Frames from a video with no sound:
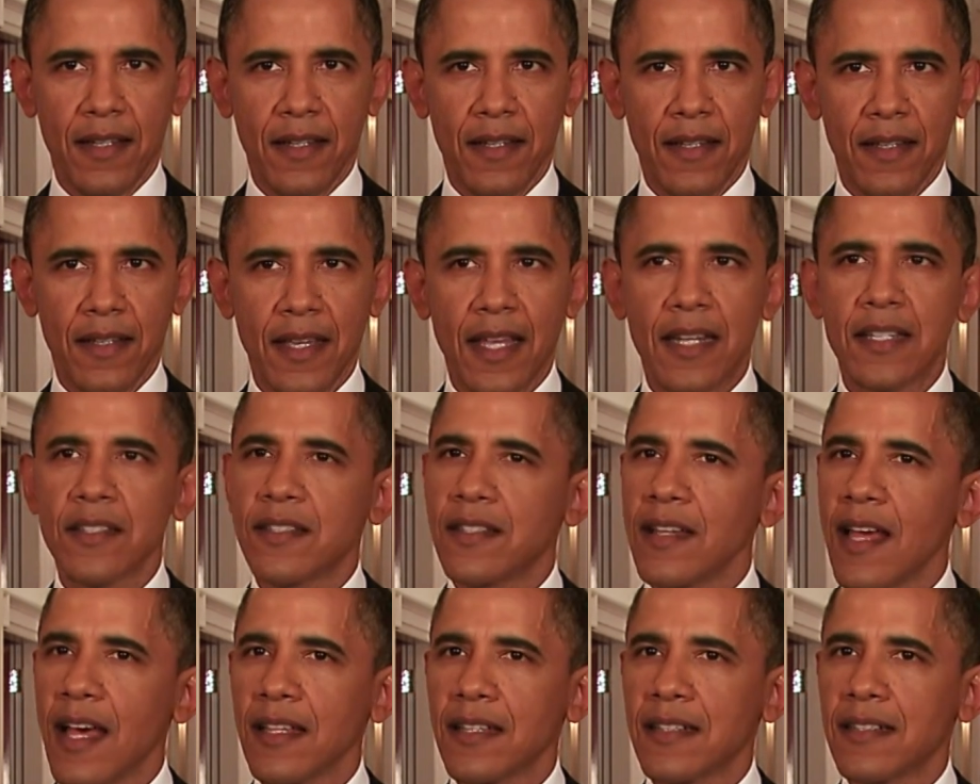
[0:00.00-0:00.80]
Yet his
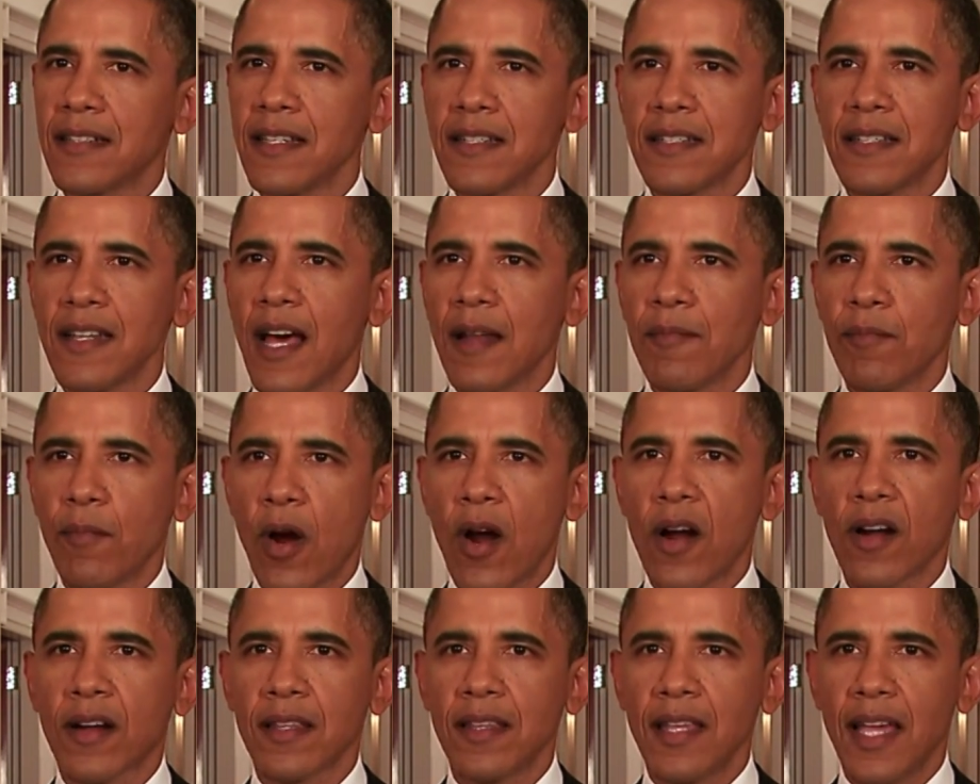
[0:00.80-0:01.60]
death does not
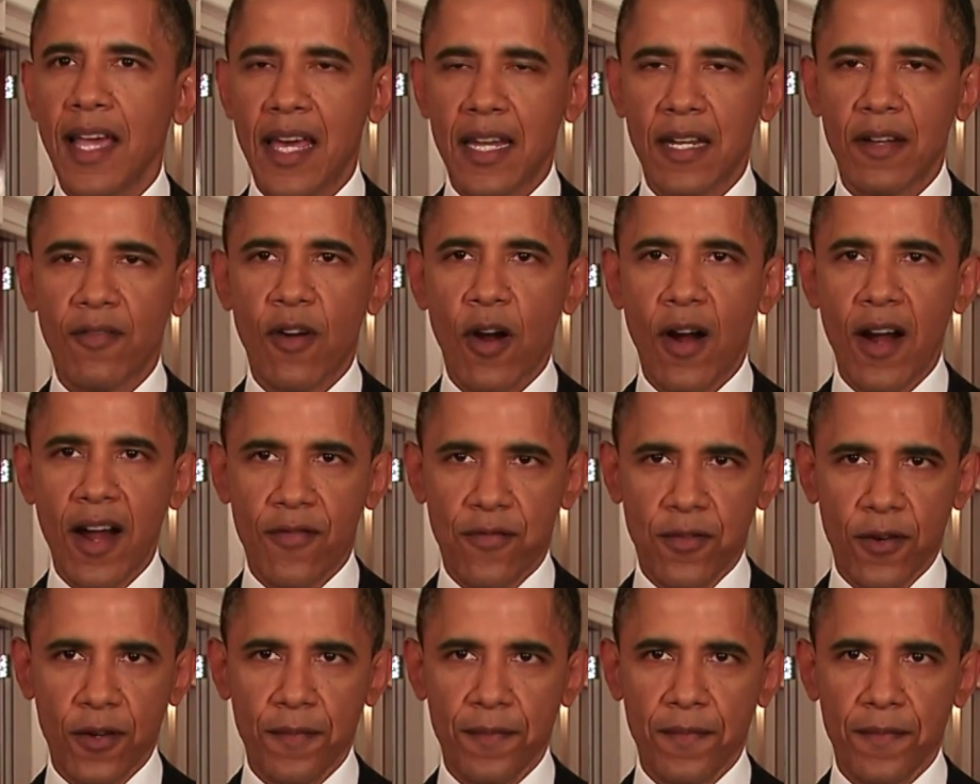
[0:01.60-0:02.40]
mark the end of our
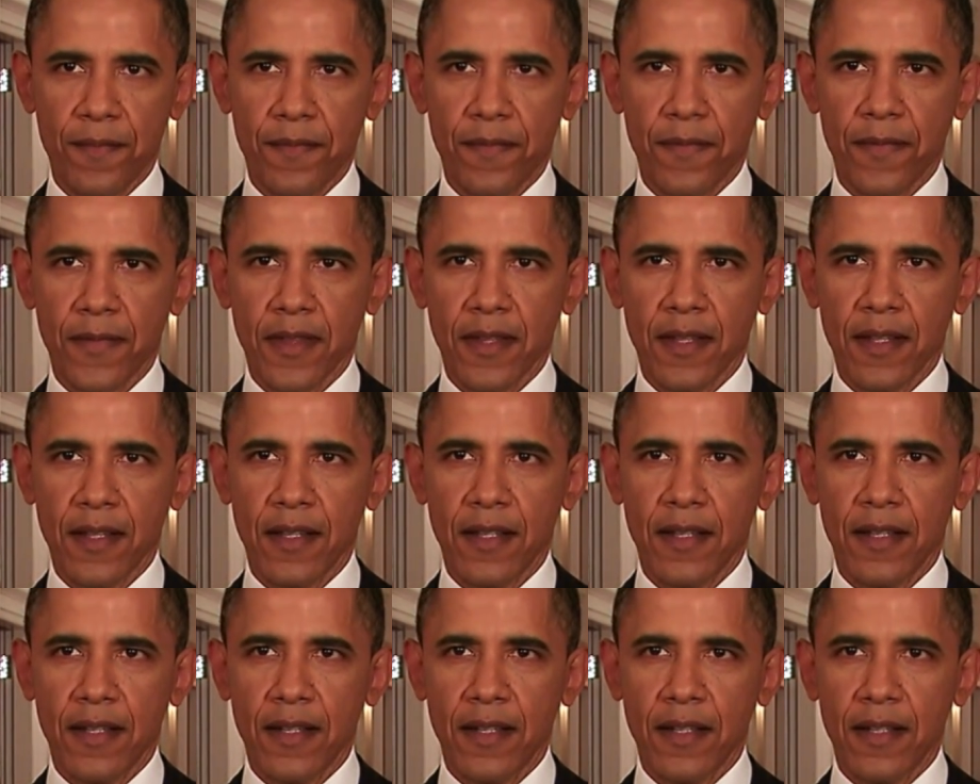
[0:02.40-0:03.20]
effort.
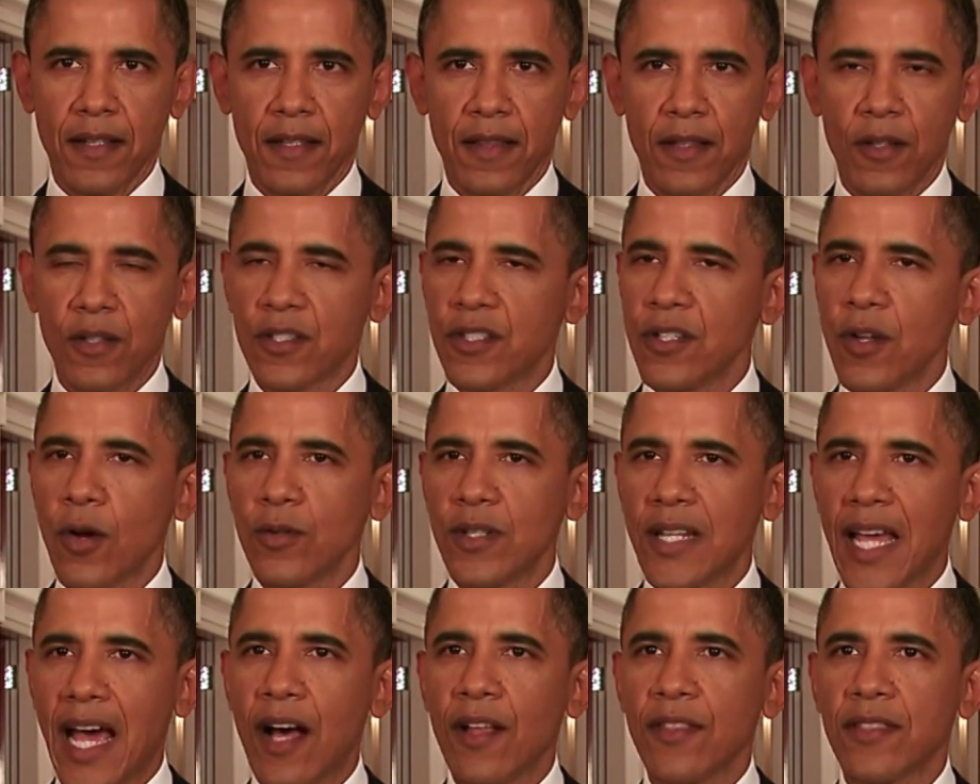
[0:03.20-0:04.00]
There's no
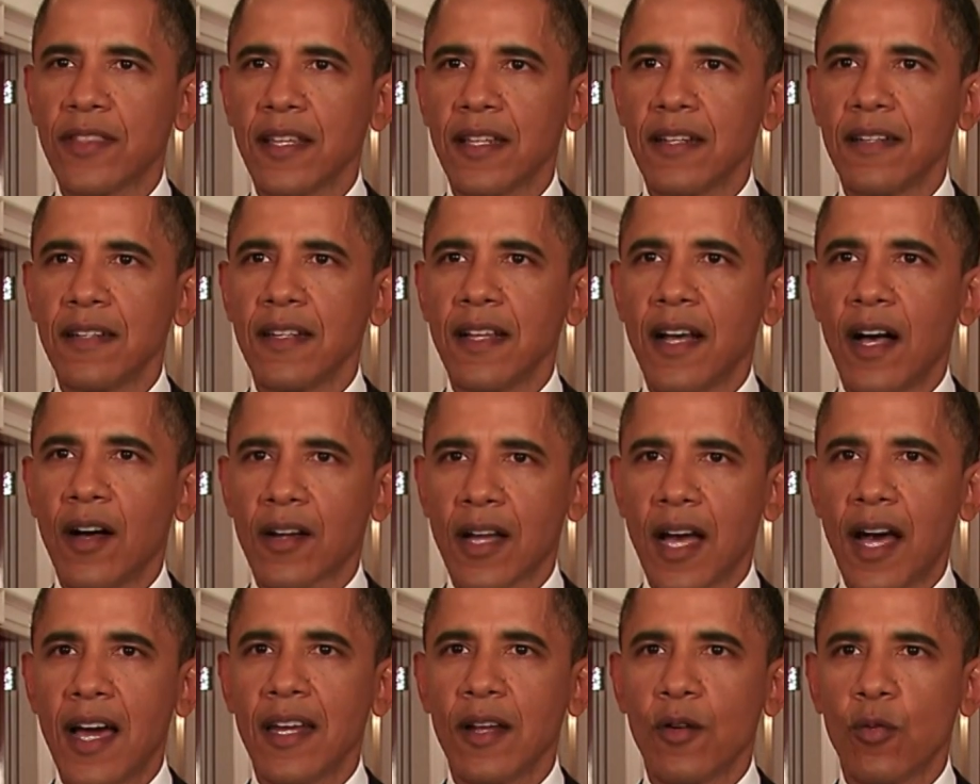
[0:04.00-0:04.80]
doubt that
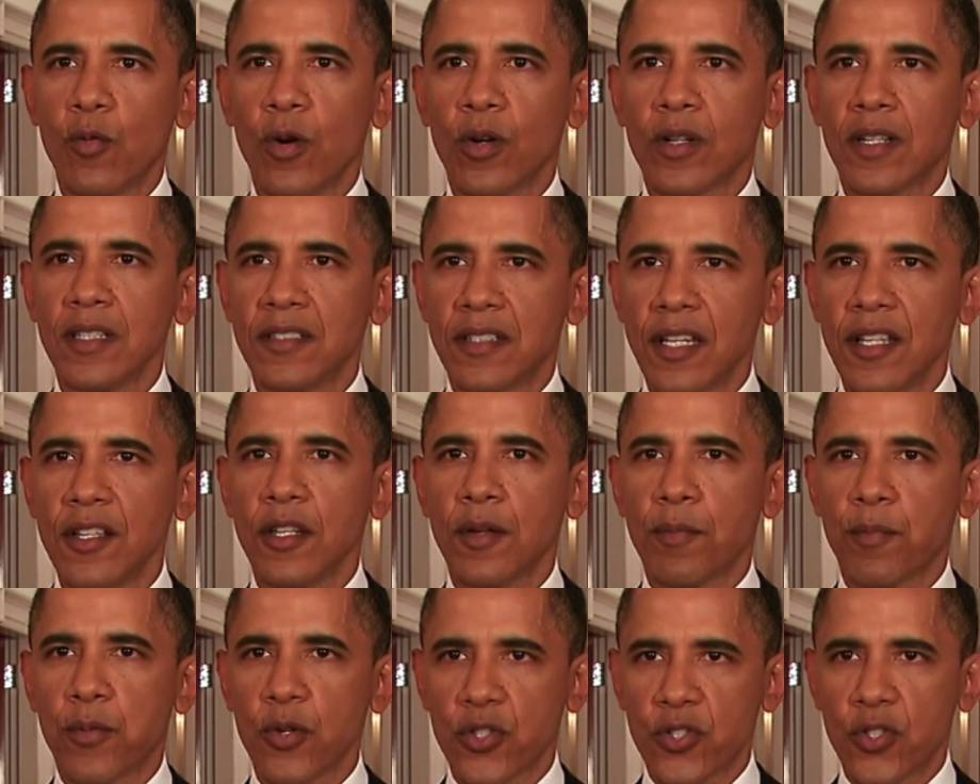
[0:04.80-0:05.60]
al-Queda will continue to
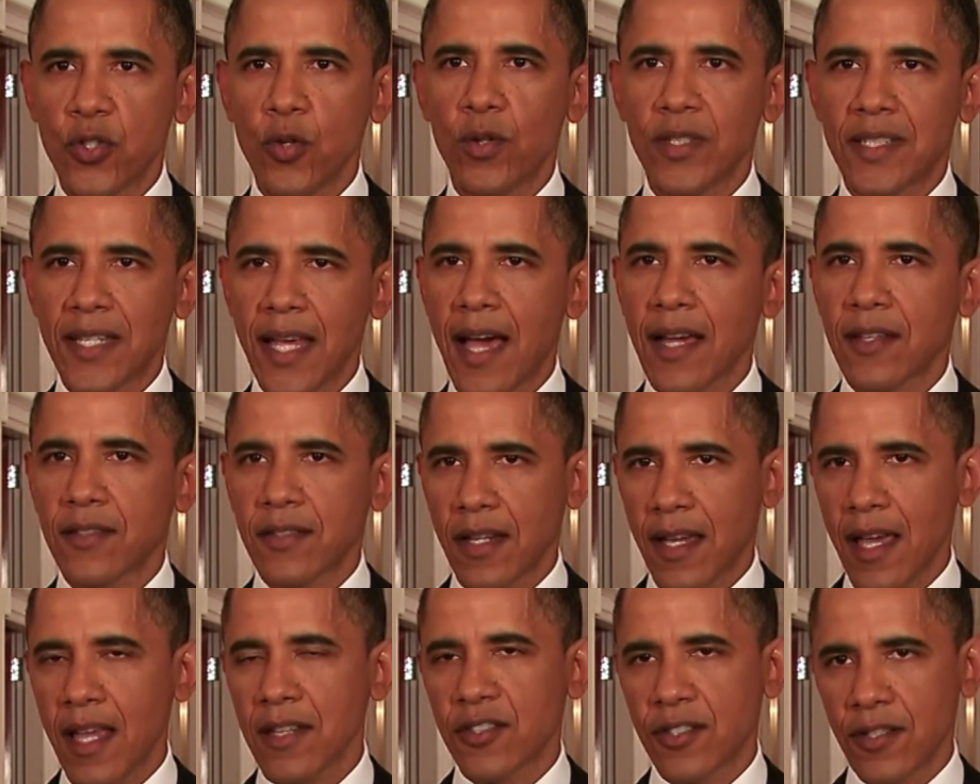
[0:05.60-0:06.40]
pursue attacks
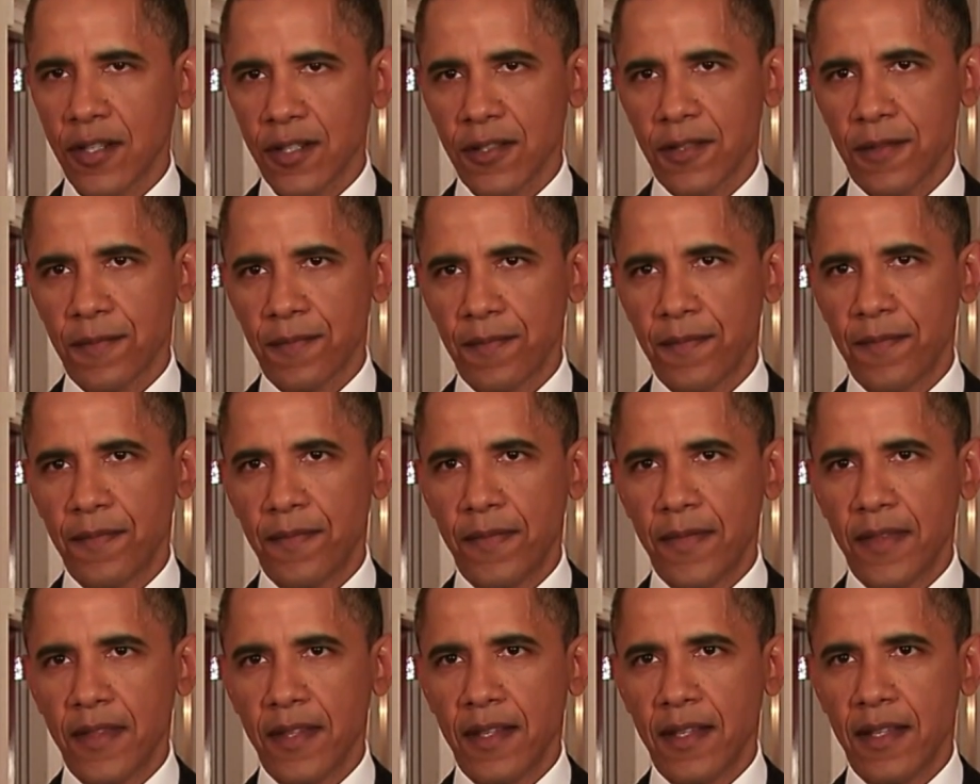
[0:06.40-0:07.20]
against us.
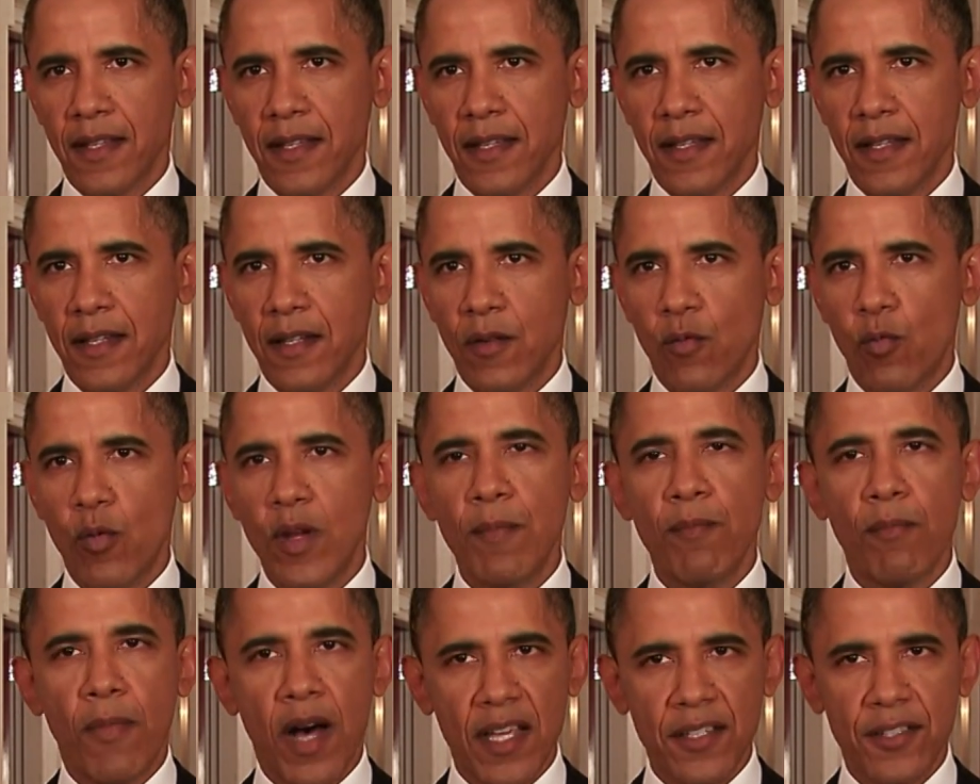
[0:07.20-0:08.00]
We
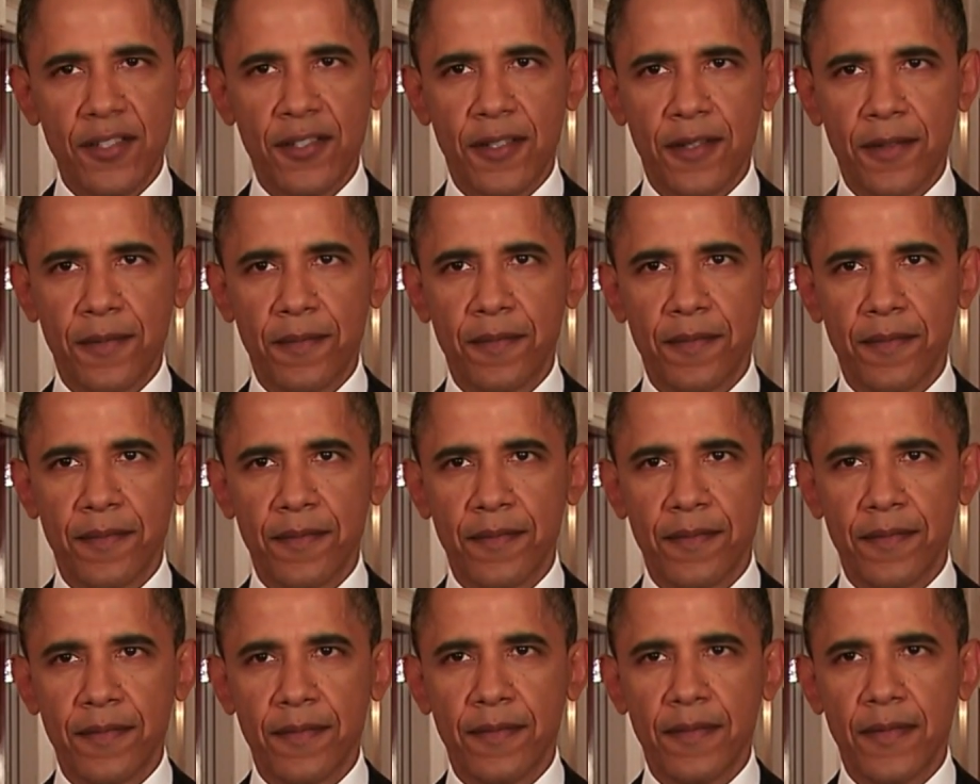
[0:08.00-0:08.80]
must
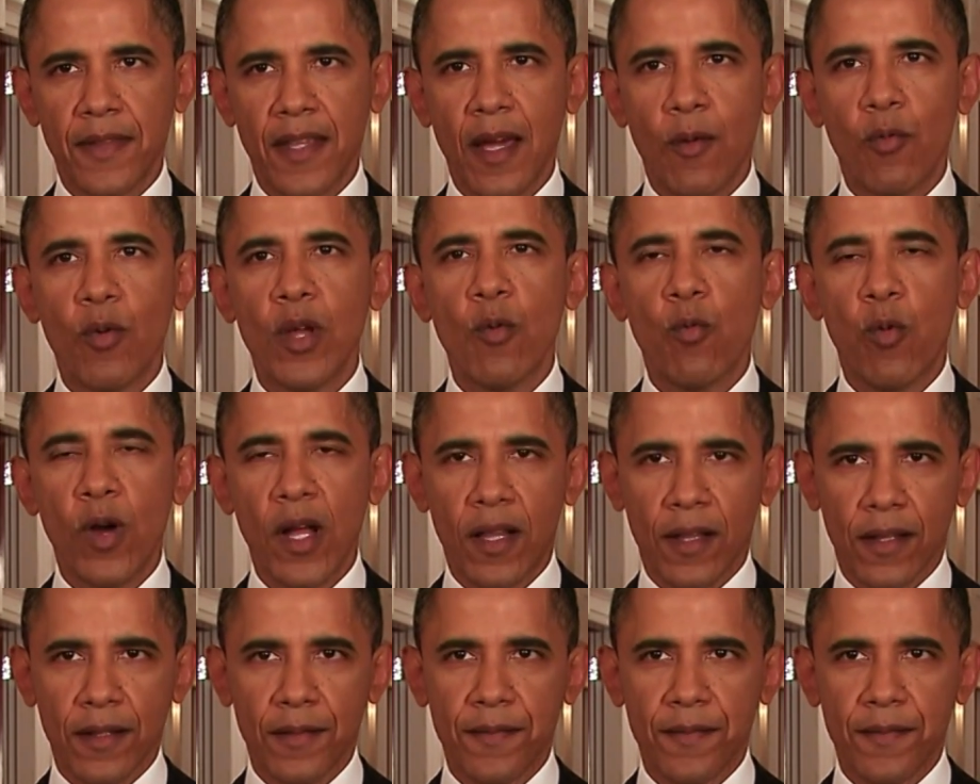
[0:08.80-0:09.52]
and we will